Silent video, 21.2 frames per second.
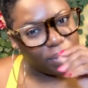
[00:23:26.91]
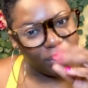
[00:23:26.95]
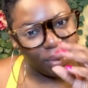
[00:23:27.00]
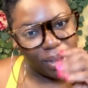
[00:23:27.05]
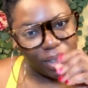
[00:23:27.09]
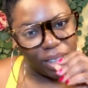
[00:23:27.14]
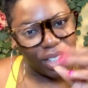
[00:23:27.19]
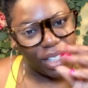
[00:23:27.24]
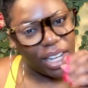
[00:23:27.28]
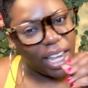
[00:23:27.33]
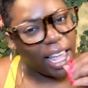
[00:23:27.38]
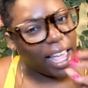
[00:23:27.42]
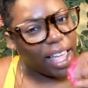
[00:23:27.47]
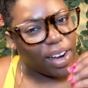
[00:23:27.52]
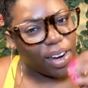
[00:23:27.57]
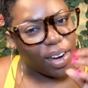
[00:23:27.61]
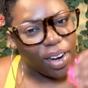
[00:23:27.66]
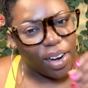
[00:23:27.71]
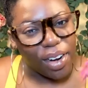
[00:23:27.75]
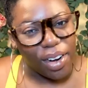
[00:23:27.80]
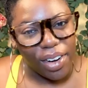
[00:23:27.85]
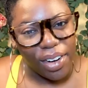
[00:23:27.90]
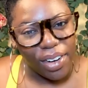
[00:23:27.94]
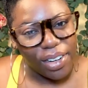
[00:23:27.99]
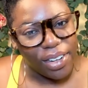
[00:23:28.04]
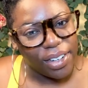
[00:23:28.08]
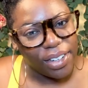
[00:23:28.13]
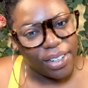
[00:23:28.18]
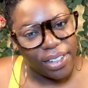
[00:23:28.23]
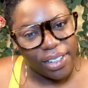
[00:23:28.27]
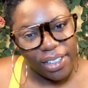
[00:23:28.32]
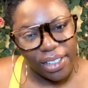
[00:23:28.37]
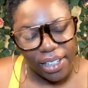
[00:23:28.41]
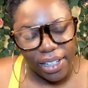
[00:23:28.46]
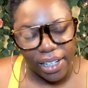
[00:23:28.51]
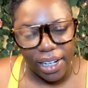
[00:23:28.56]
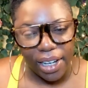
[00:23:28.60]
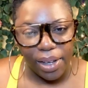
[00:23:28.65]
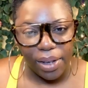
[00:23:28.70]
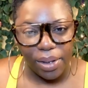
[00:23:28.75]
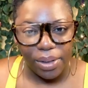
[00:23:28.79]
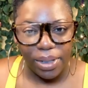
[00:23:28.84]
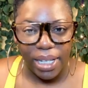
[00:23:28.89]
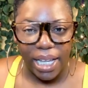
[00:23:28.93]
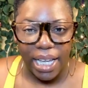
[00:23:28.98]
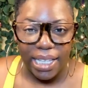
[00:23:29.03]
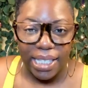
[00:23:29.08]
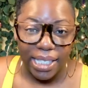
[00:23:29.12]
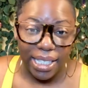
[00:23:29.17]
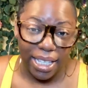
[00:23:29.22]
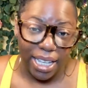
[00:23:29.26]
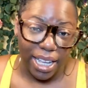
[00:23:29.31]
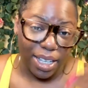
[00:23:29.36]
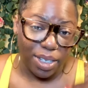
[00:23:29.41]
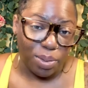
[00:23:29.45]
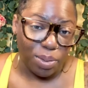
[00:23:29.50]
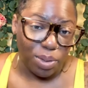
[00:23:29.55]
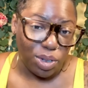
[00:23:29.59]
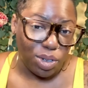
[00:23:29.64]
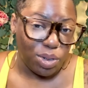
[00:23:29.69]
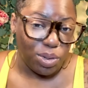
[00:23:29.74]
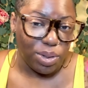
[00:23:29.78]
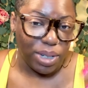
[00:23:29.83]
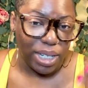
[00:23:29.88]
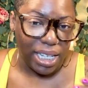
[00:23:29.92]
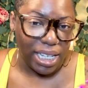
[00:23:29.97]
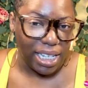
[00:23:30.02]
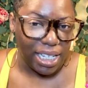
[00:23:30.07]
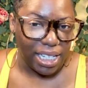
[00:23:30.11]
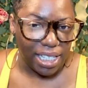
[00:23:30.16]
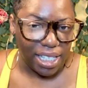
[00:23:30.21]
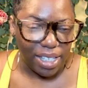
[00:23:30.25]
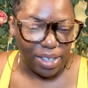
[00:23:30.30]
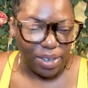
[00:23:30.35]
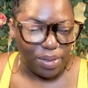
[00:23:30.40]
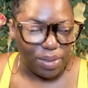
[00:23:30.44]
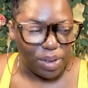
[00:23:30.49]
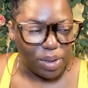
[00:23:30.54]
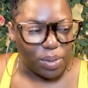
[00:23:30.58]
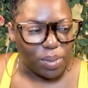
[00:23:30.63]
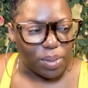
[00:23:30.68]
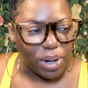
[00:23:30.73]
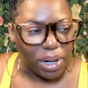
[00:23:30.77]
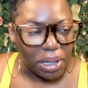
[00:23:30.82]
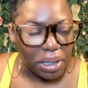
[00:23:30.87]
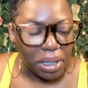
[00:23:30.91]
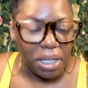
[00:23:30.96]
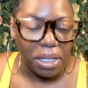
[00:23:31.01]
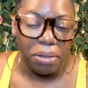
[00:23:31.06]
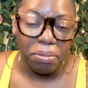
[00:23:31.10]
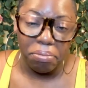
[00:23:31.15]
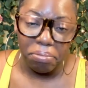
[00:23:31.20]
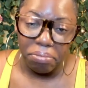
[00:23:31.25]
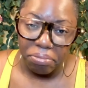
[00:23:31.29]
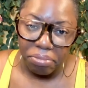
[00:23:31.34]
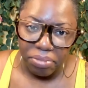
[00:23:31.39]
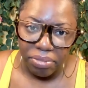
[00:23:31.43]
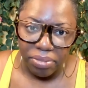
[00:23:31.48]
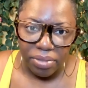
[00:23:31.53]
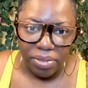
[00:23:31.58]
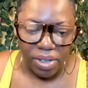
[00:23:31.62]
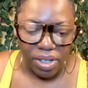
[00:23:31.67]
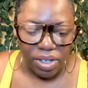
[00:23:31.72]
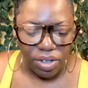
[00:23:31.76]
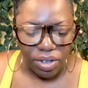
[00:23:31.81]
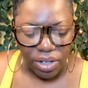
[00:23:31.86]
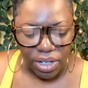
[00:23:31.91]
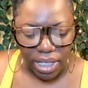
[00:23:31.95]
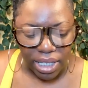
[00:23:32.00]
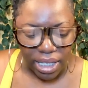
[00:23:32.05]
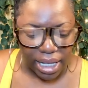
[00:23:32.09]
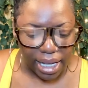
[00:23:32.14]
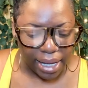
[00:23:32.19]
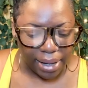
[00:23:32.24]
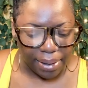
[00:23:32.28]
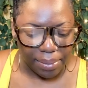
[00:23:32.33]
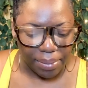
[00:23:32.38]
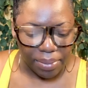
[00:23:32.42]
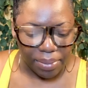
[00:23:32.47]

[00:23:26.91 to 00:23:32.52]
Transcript: chatter, that's what you need to feel worthy. Interesting.